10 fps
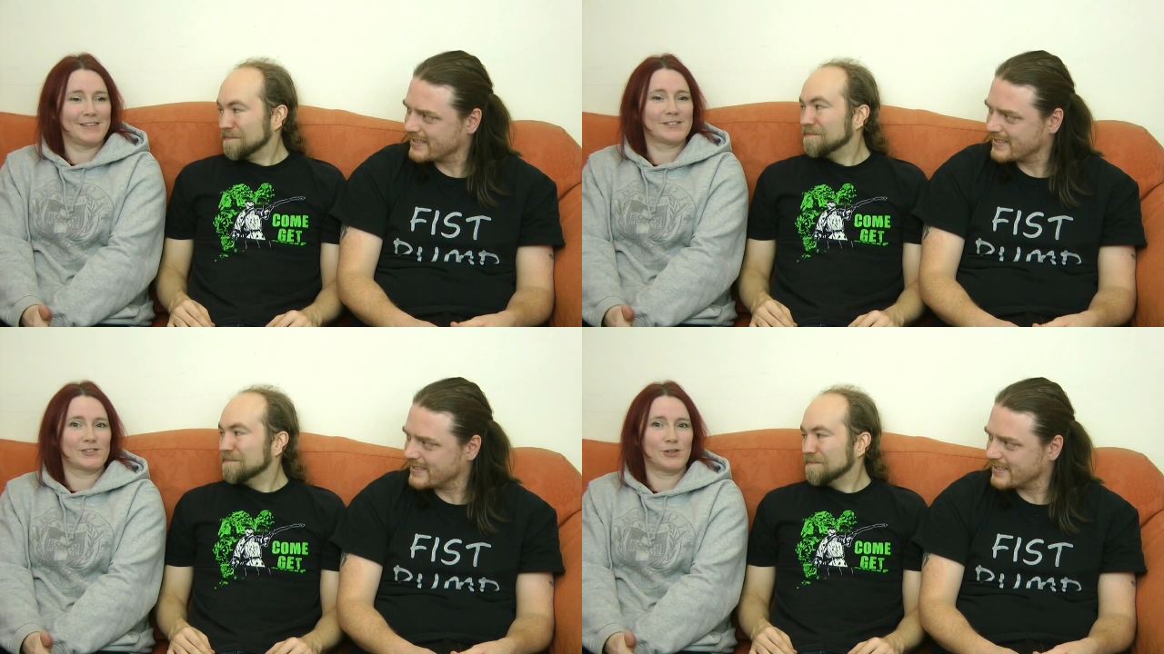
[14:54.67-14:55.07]

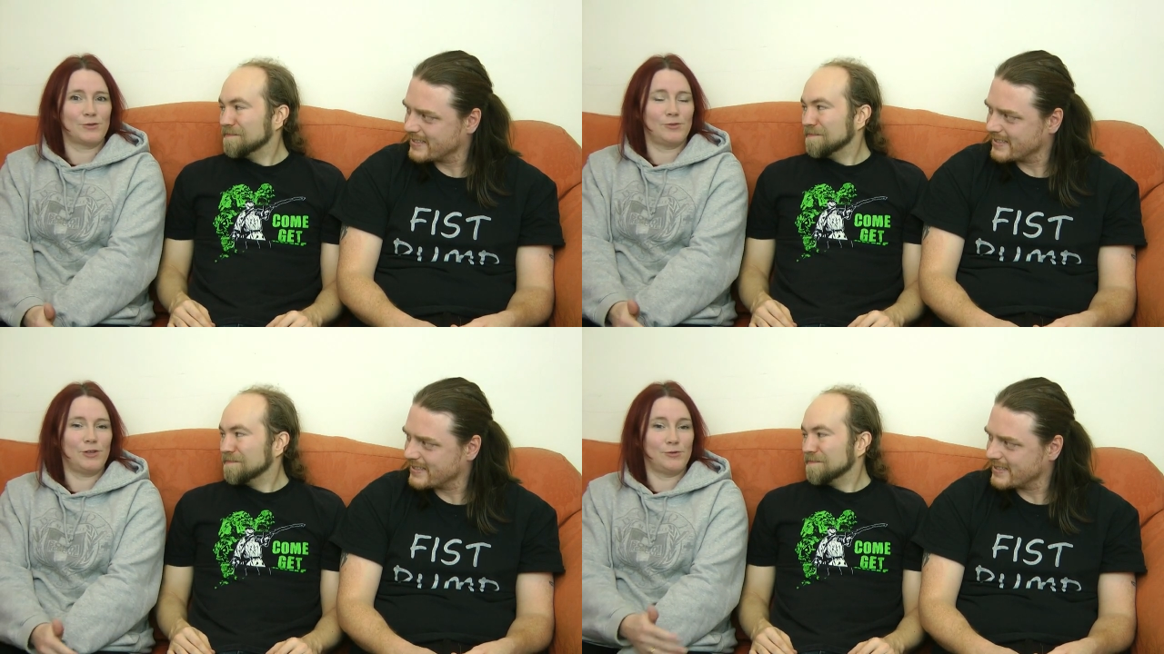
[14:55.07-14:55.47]
Speaker 1: is
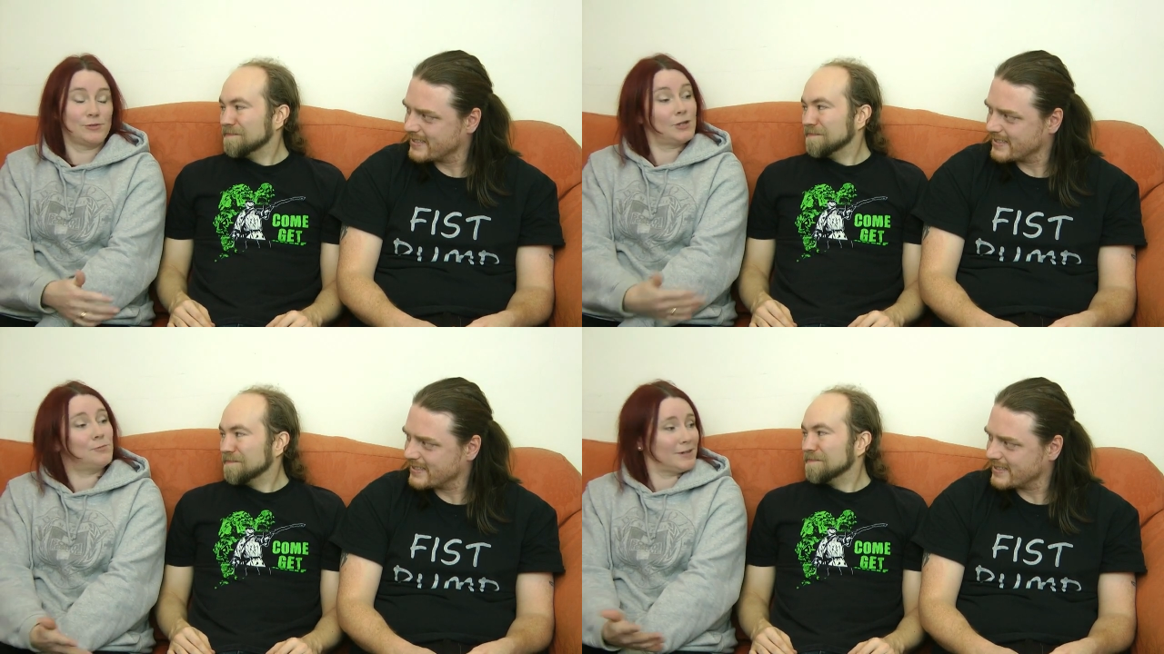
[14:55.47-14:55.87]
to
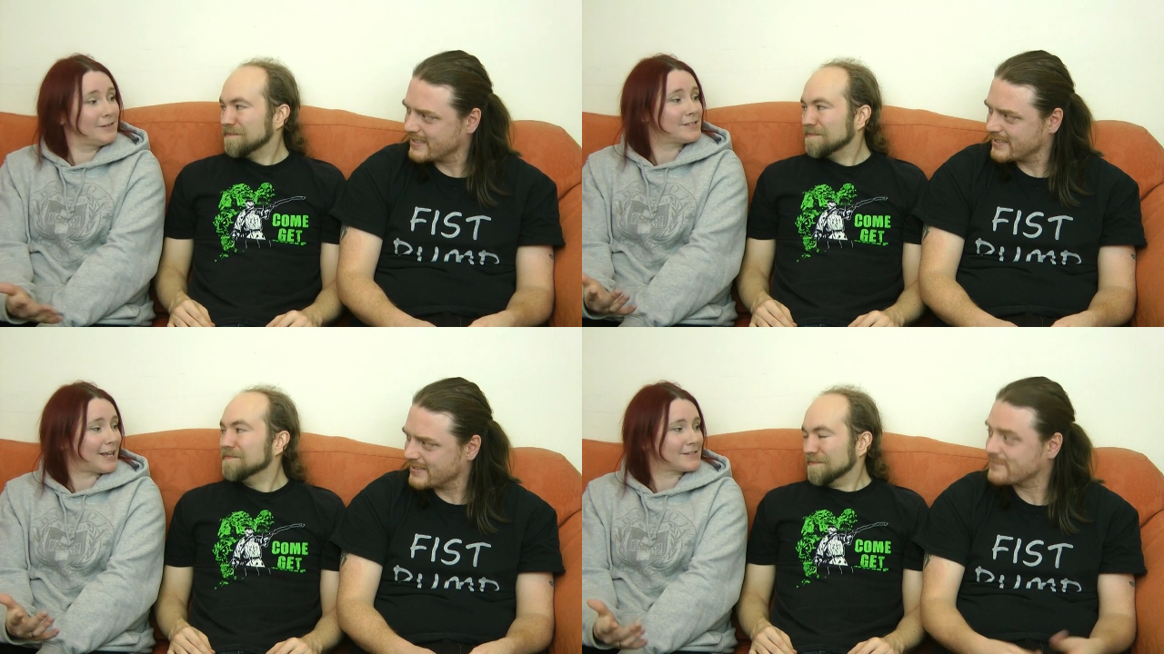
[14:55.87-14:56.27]
use
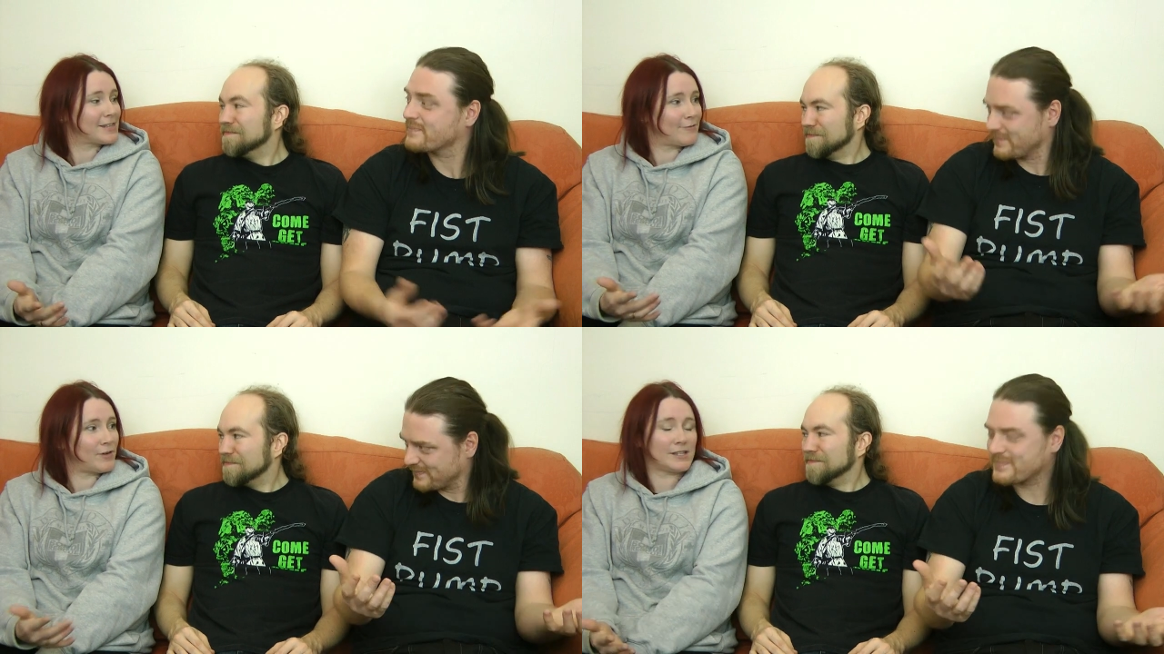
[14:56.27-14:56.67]
humans
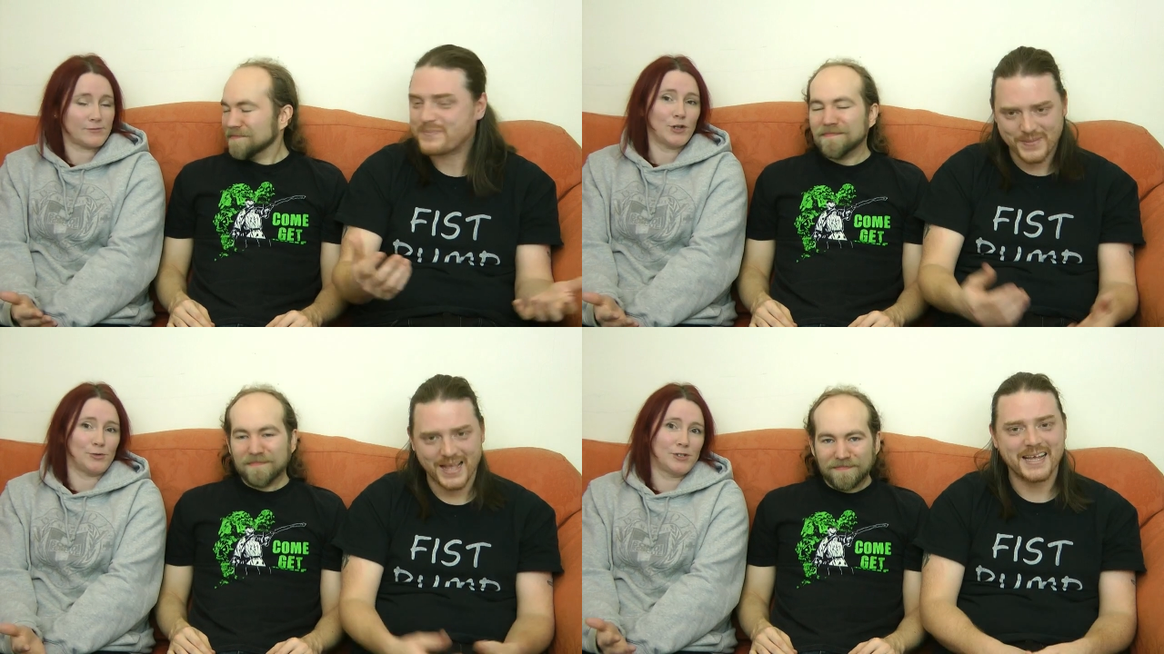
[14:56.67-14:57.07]
as their
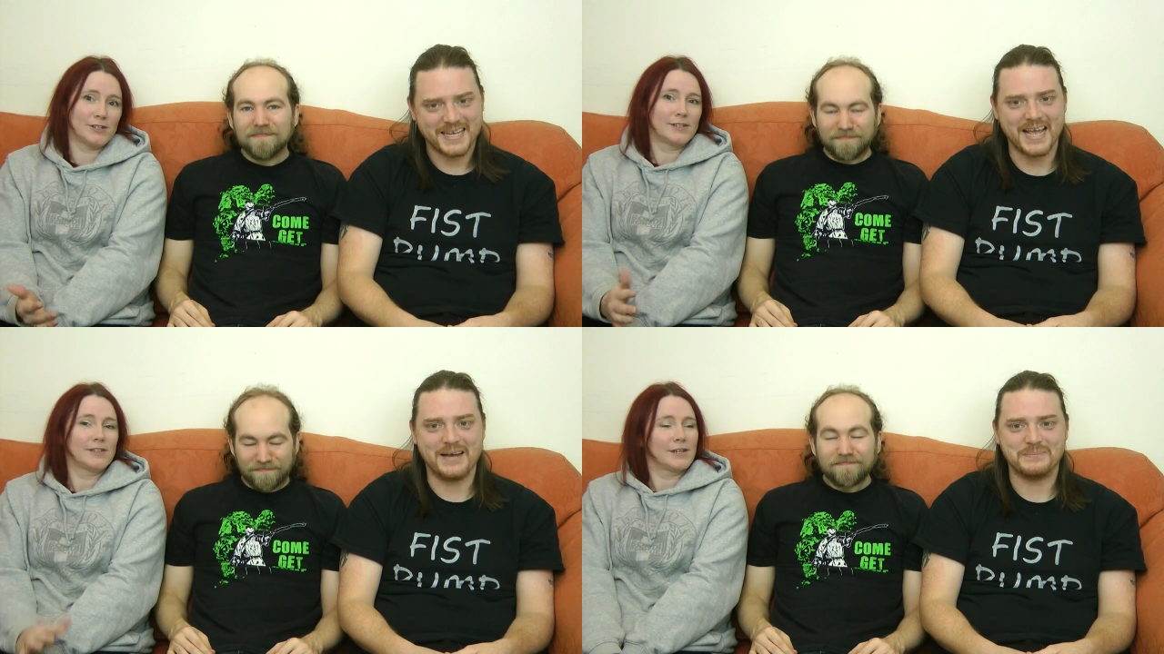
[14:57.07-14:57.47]
fast
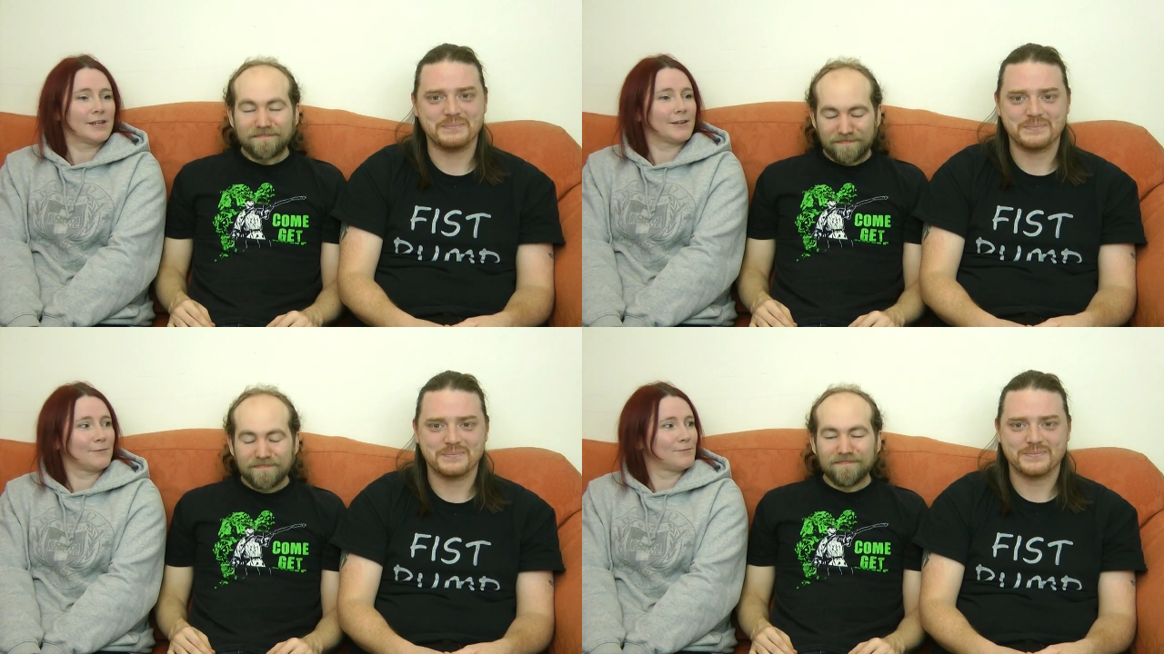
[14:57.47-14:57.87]
food. Yeah.